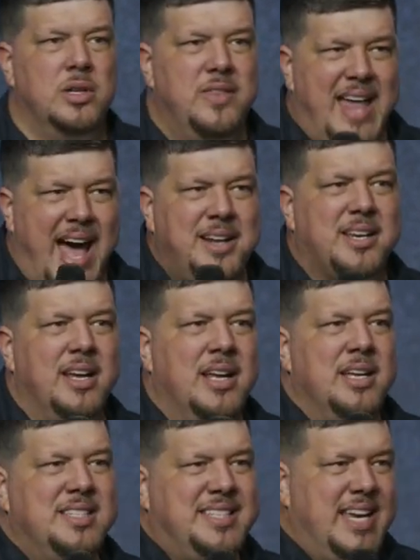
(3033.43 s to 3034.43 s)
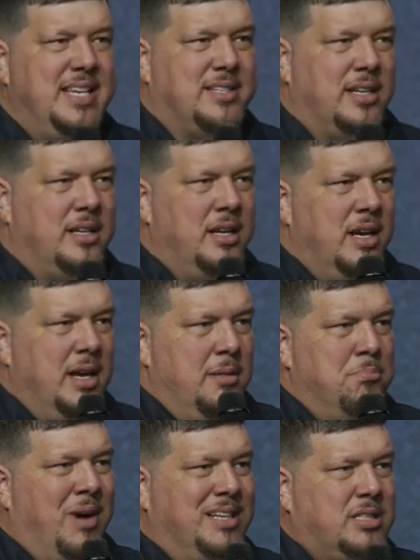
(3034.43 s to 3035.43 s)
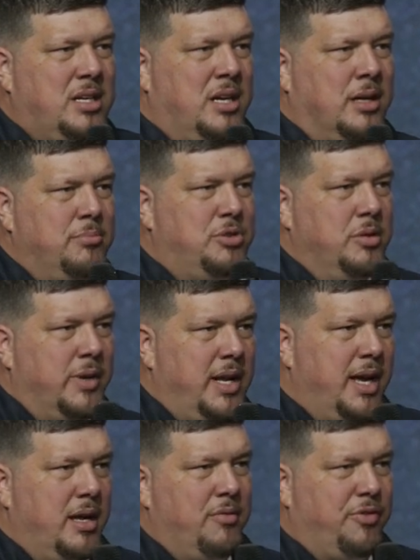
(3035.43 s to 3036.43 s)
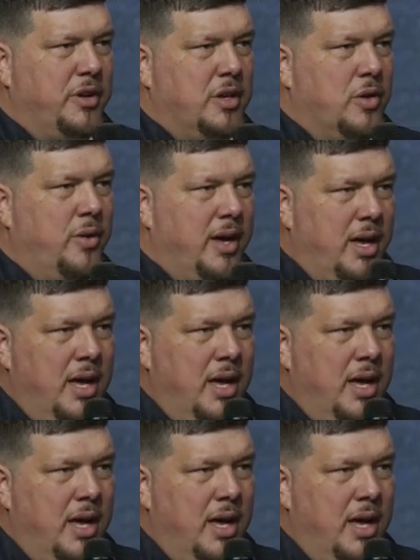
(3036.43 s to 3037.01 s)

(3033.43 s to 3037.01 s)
That season must come to an end for you